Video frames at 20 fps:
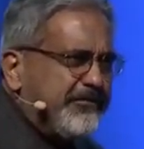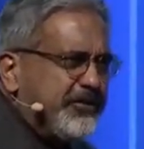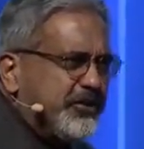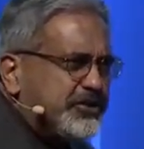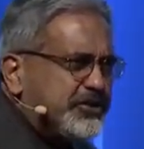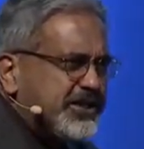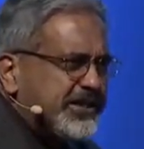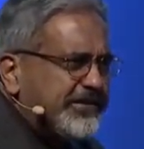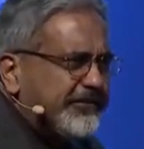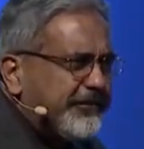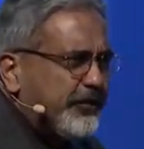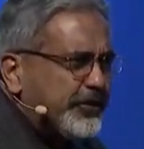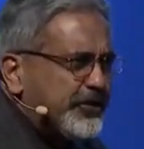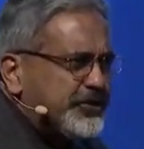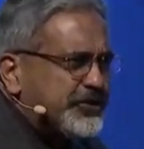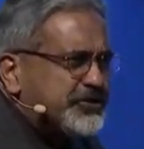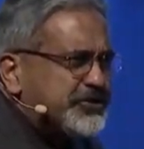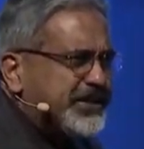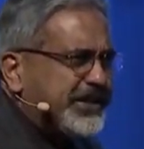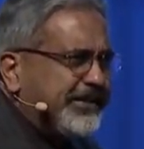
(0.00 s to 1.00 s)
you're tough on
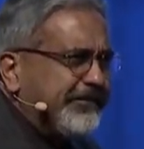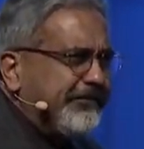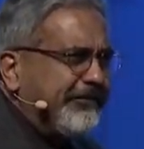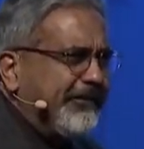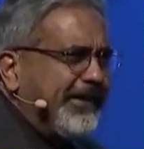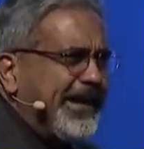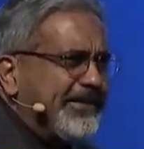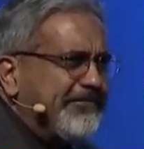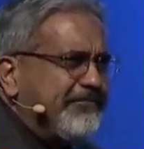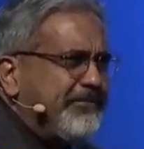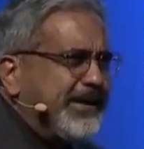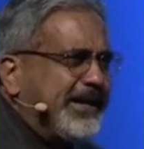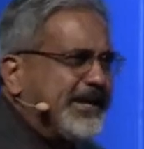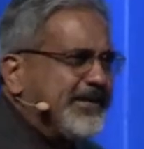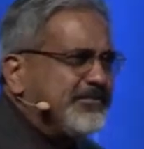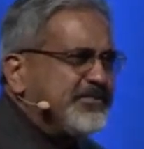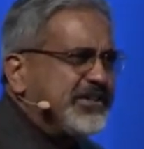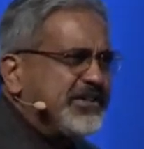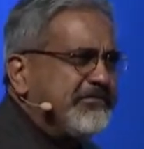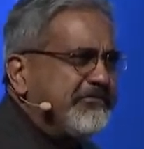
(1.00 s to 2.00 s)
yourself, life
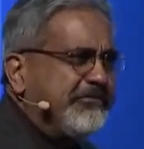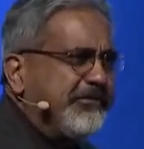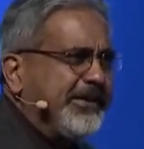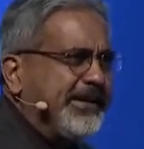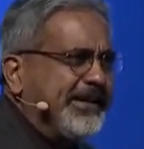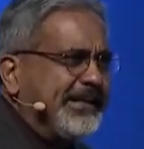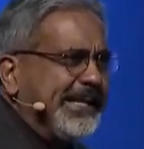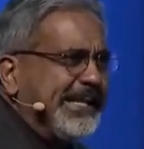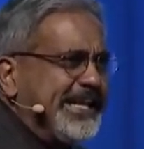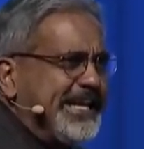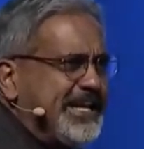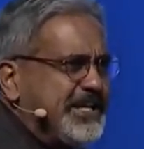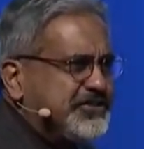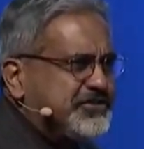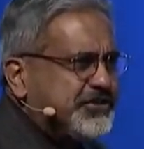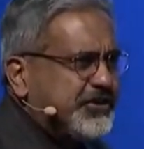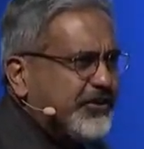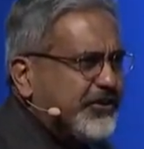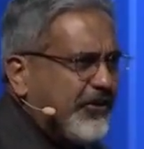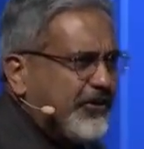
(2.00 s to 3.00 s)
becomes infinitely
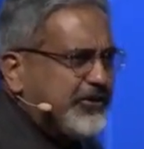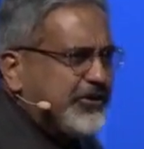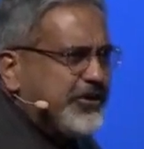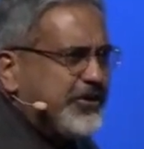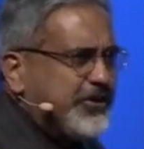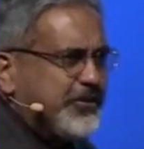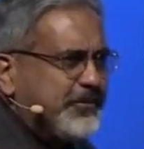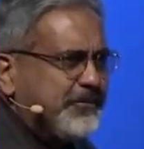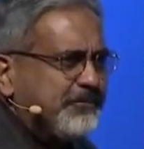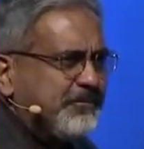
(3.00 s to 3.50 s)
easier on you.